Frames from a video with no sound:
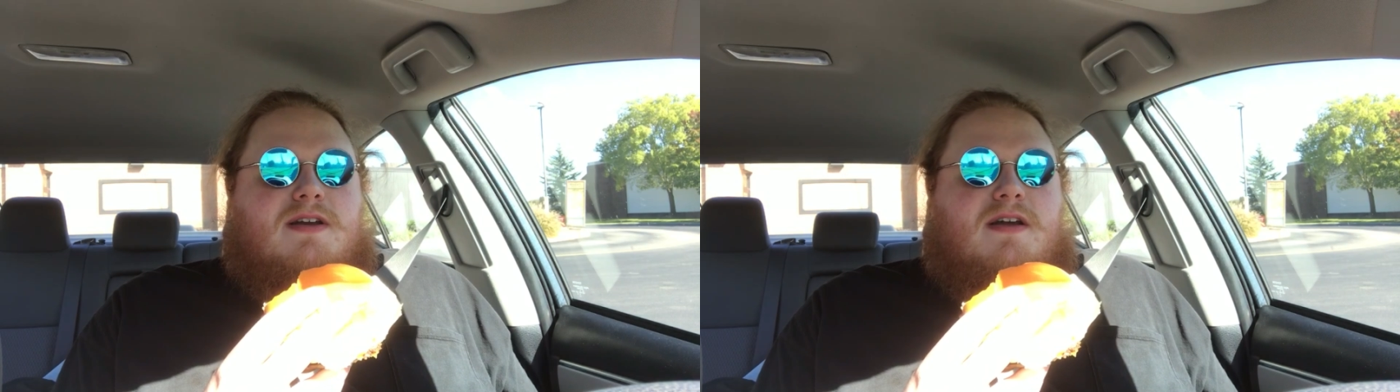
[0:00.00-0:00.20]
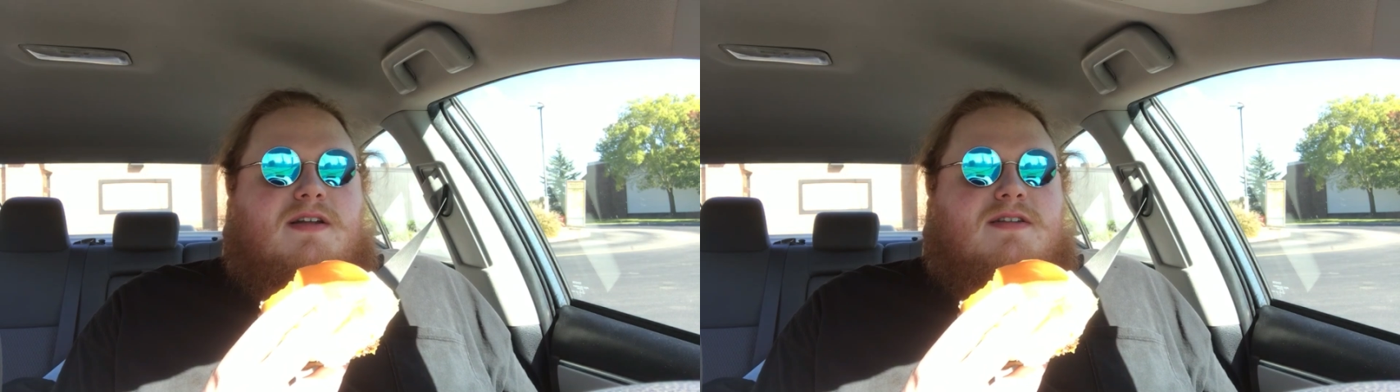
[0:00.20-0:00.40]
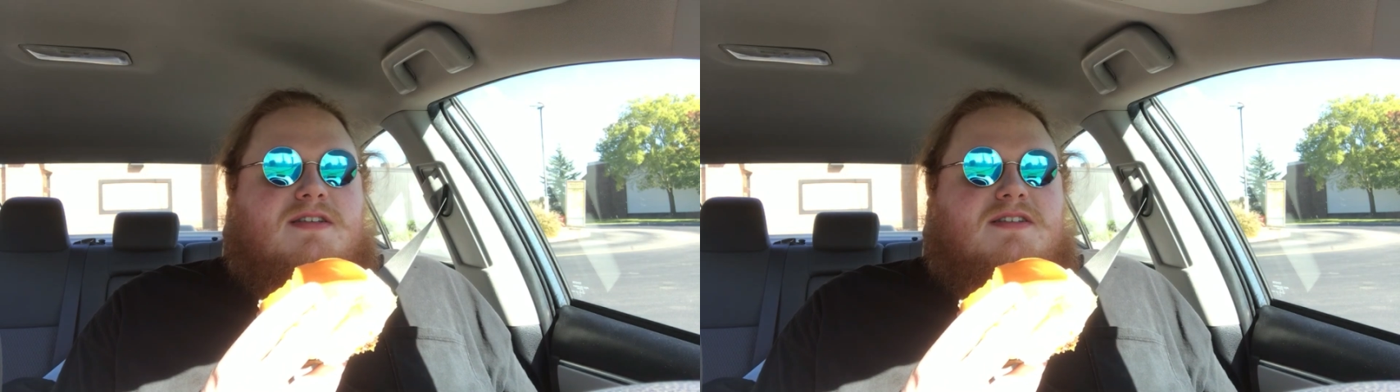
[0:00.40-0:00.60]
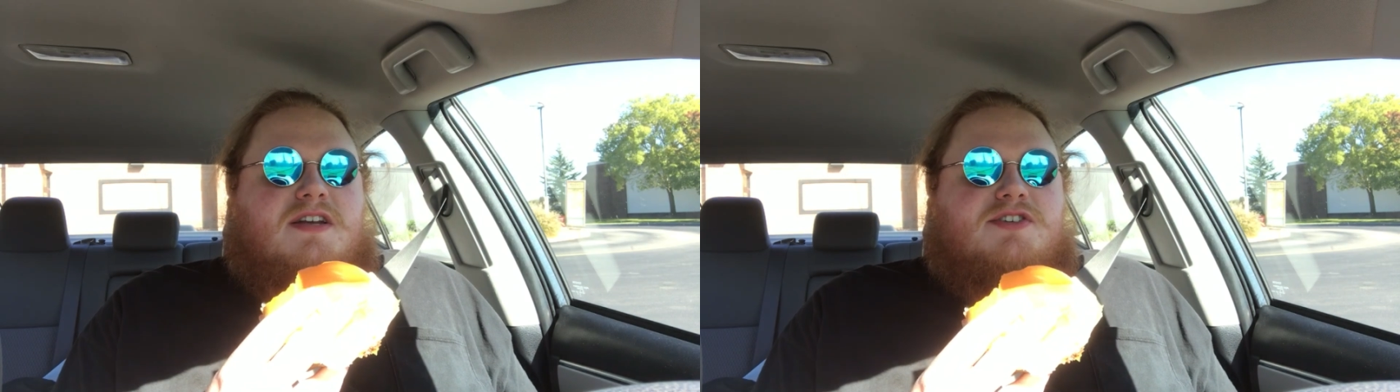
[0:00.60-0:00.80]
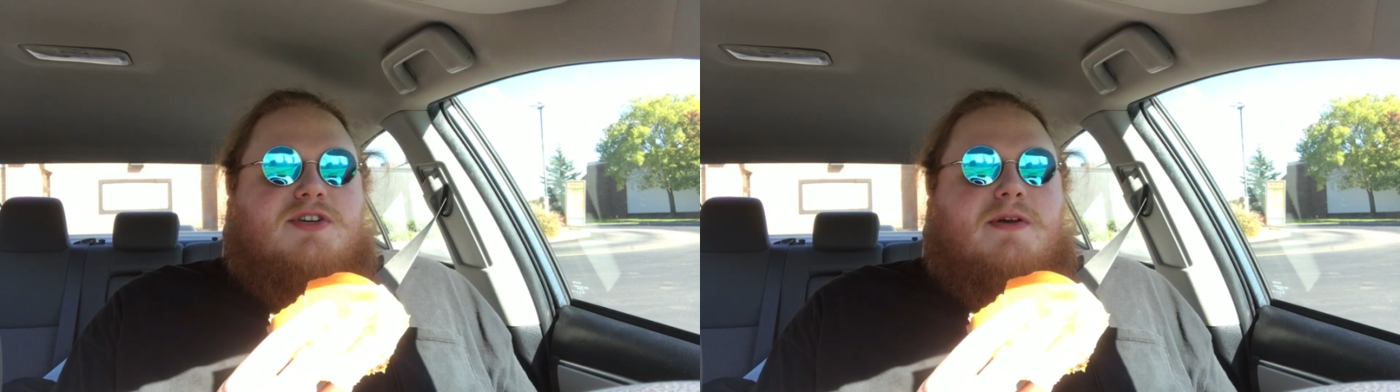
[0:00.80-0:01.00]
and onions and
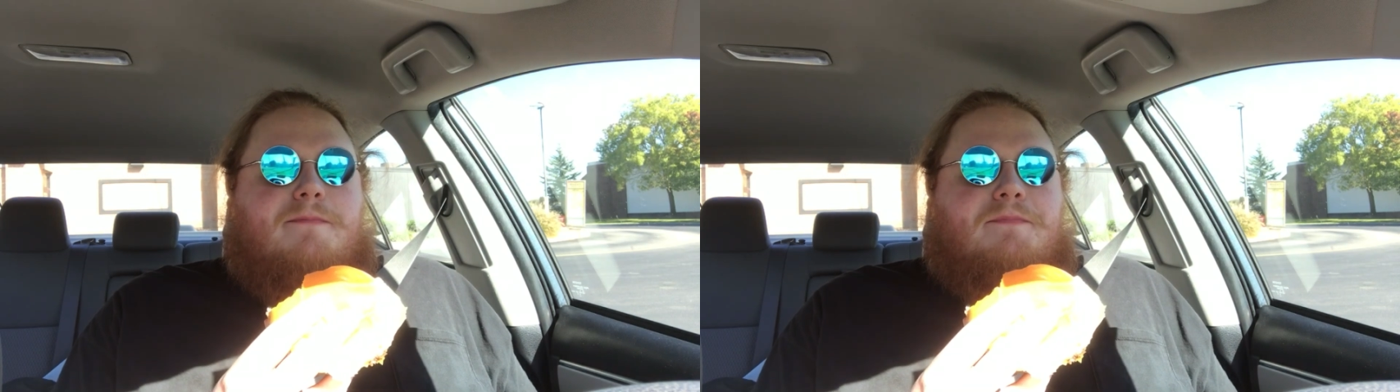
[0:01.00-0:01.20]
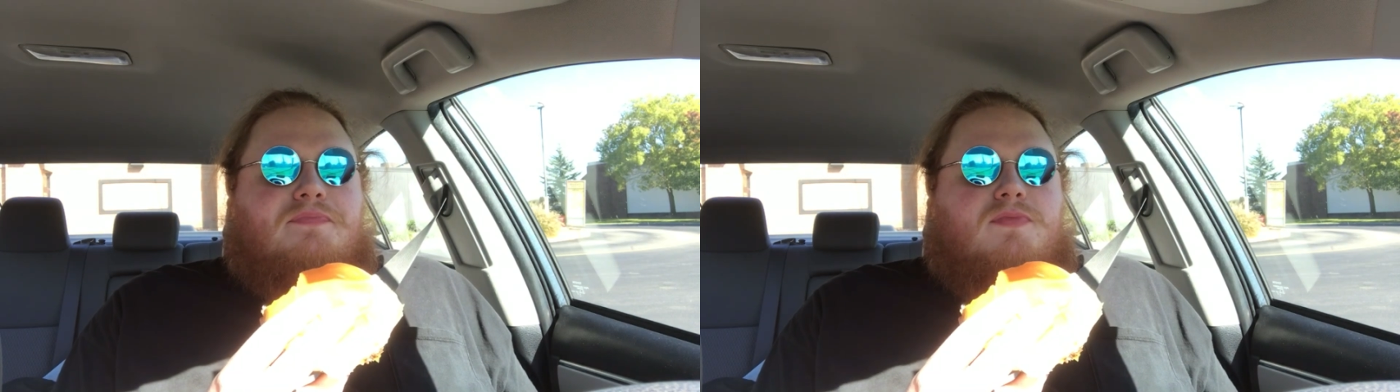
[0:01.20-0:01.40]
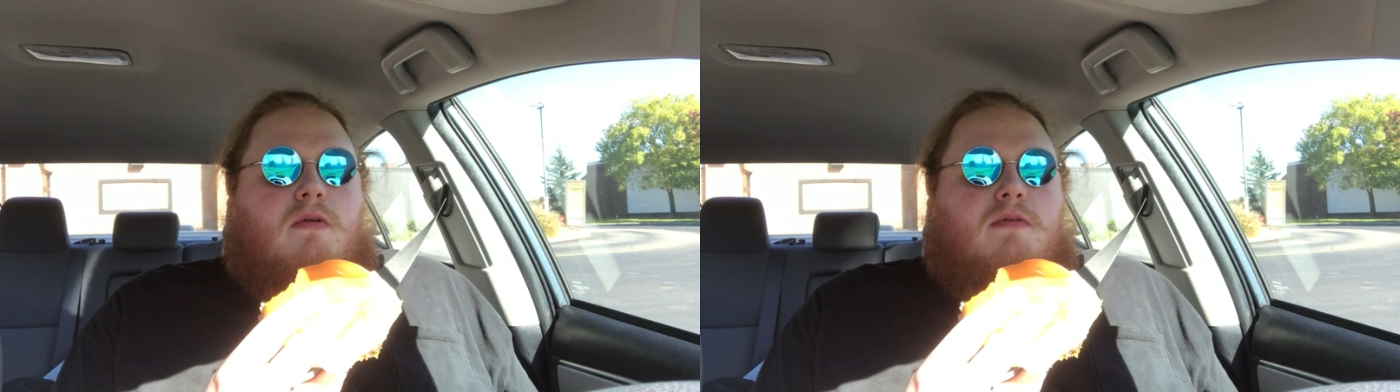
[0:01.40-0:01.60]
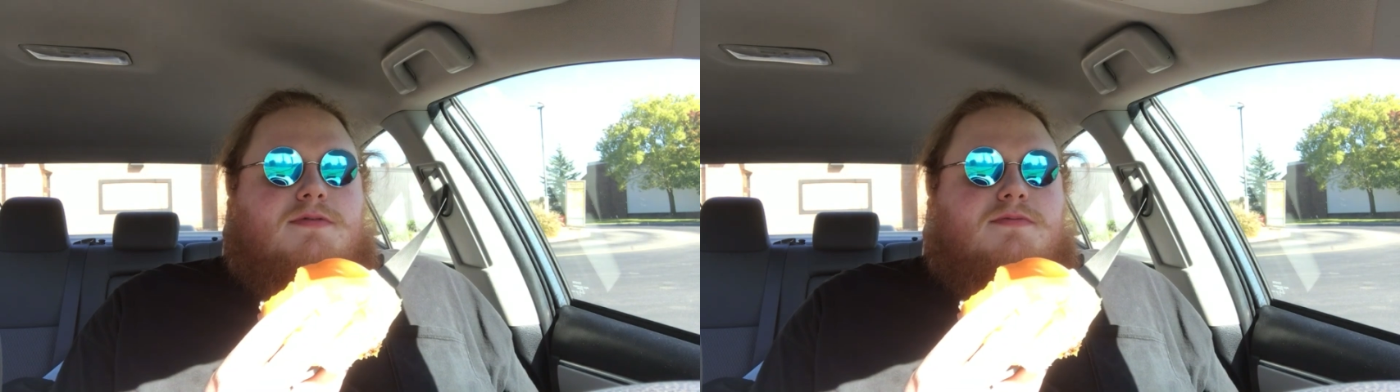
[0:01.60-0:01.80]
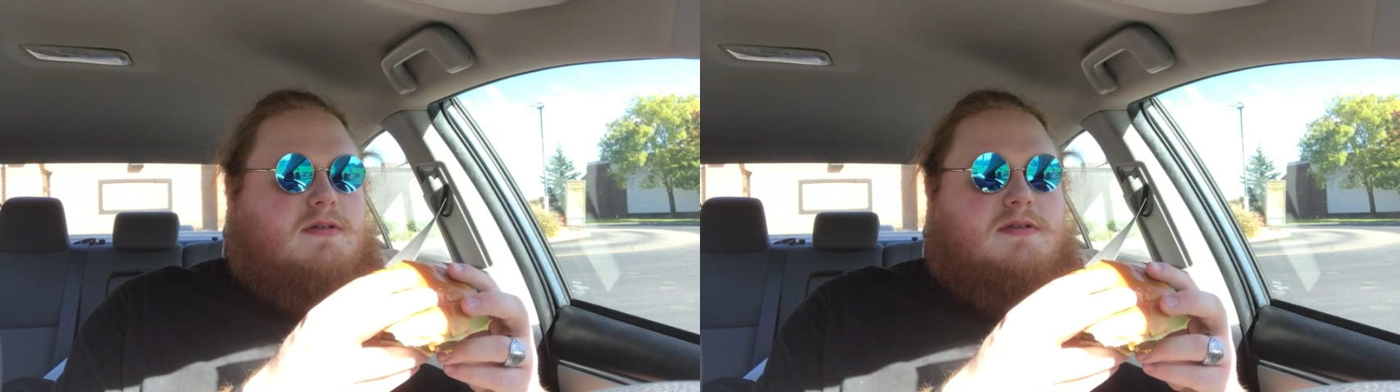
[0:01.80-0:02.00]
such.
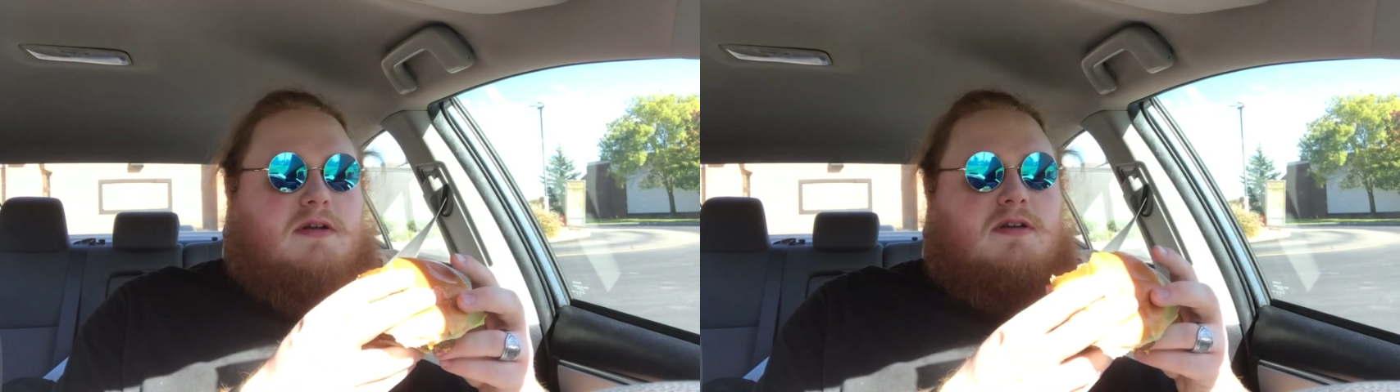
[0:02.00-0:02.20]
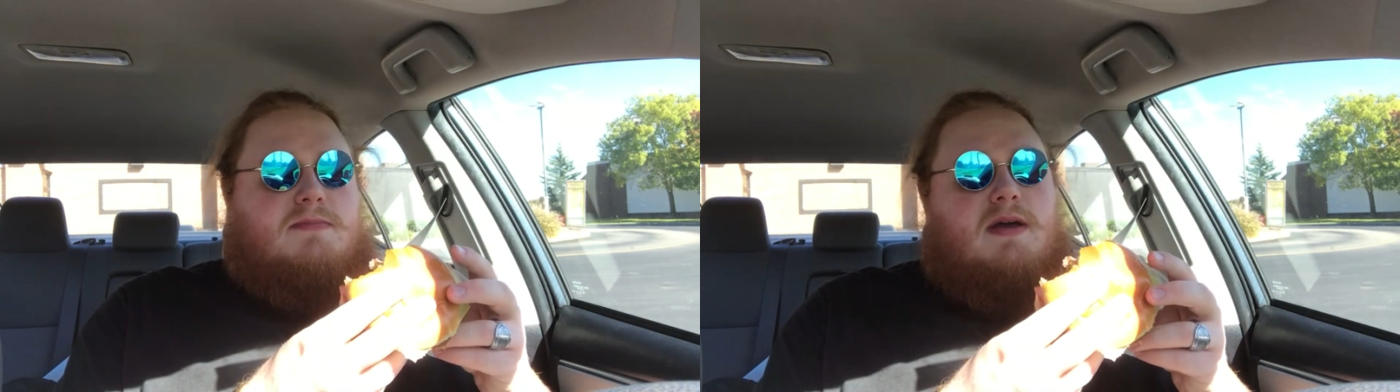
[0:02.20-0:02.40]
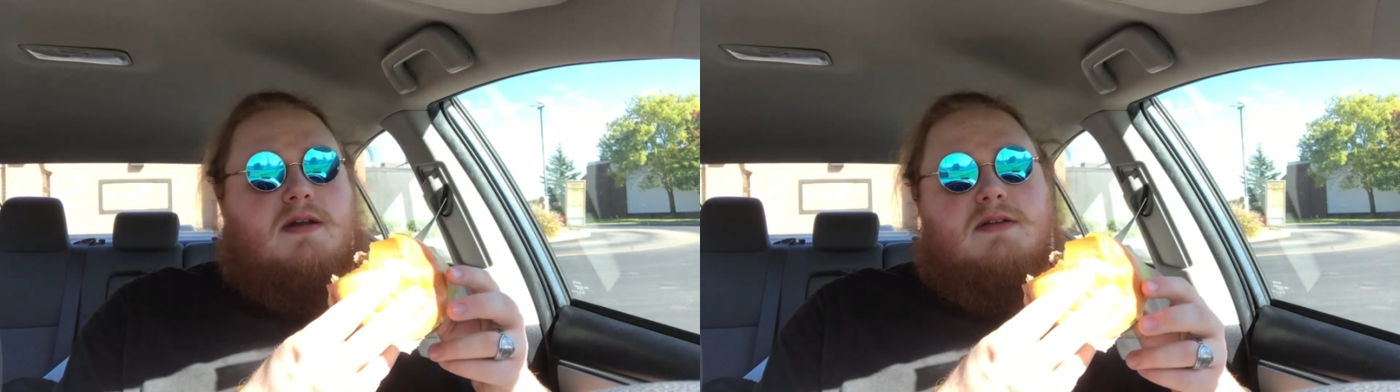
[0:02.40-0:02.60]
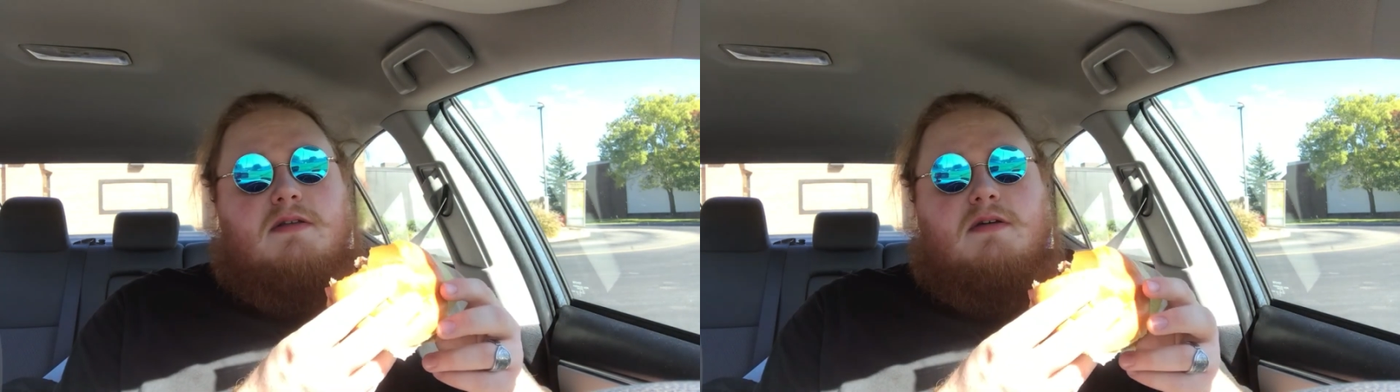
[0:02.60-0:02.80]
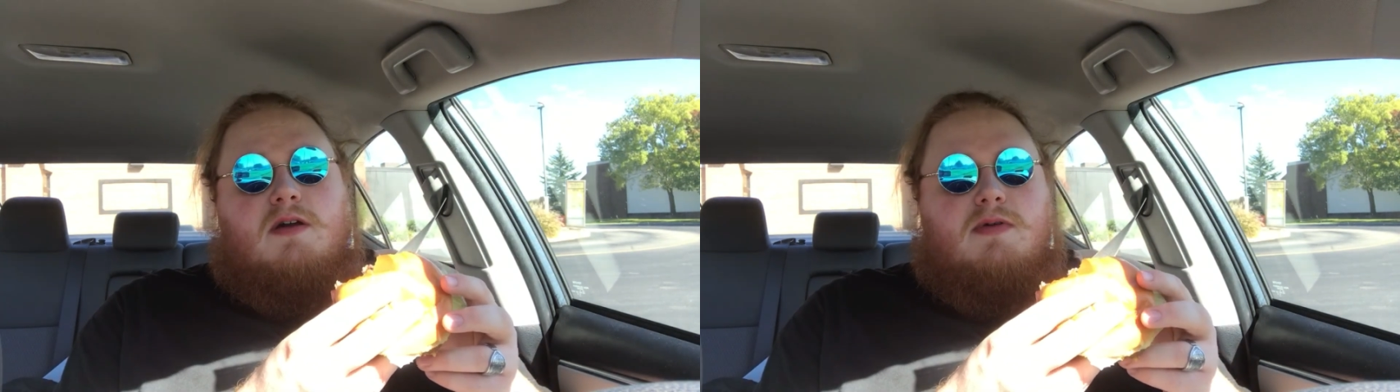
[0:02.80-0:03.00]
It's not as bad as I
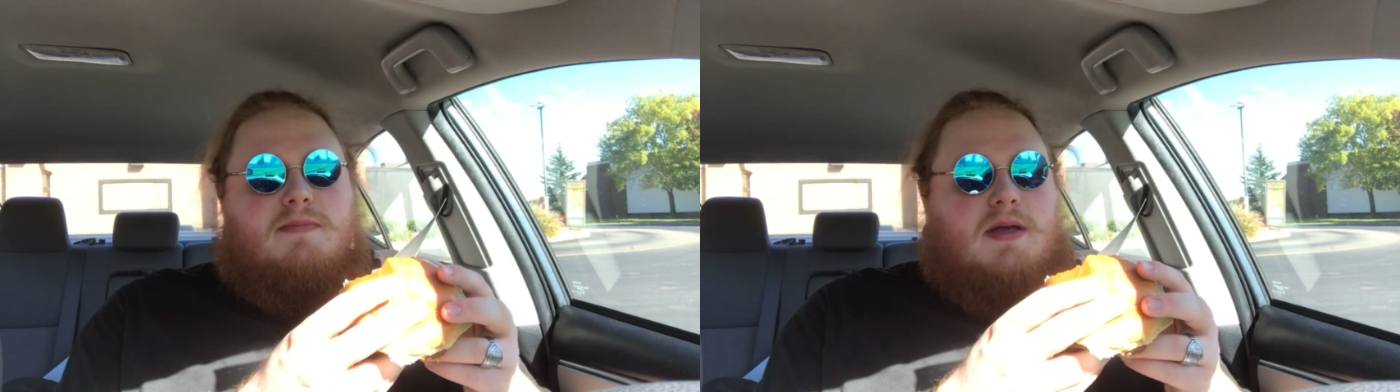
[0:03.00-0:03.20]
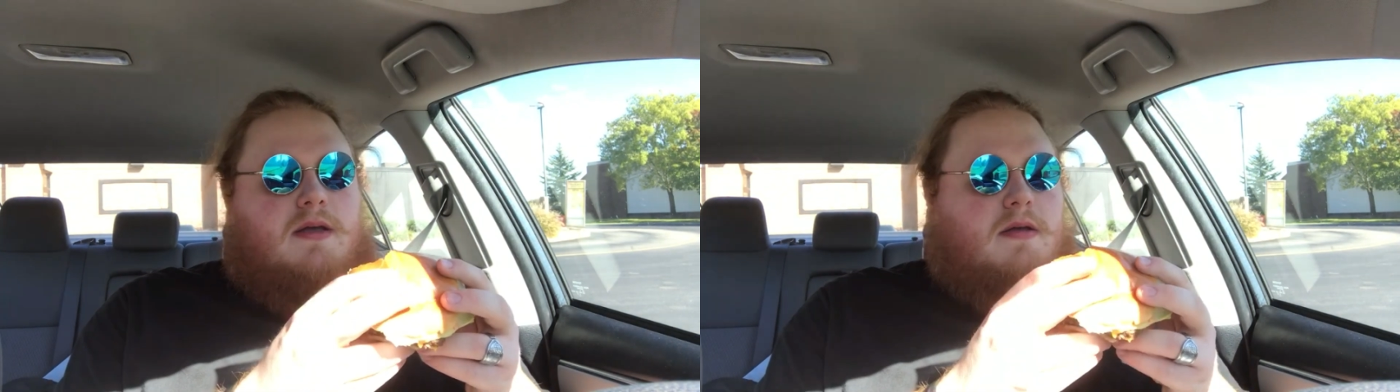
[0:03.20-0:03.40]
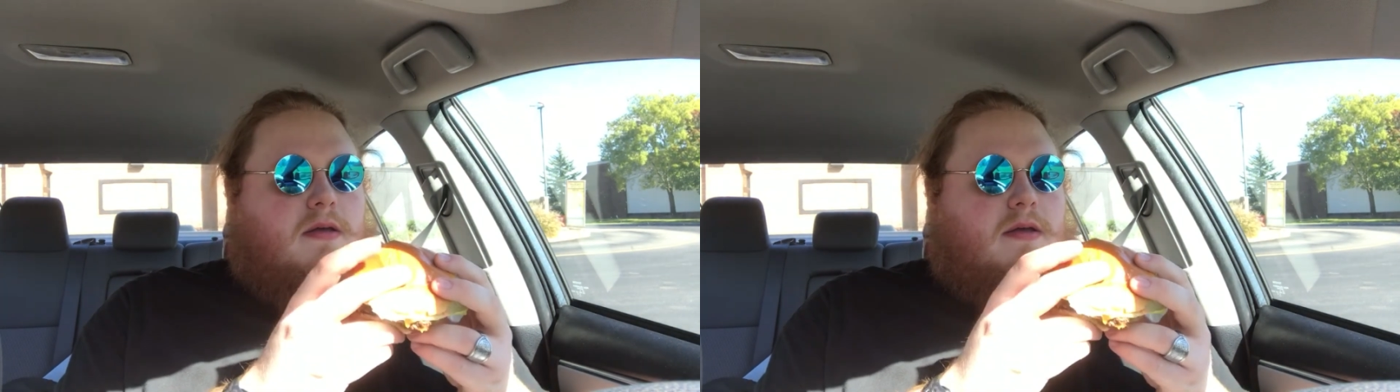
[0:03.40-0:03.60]
thought it would be.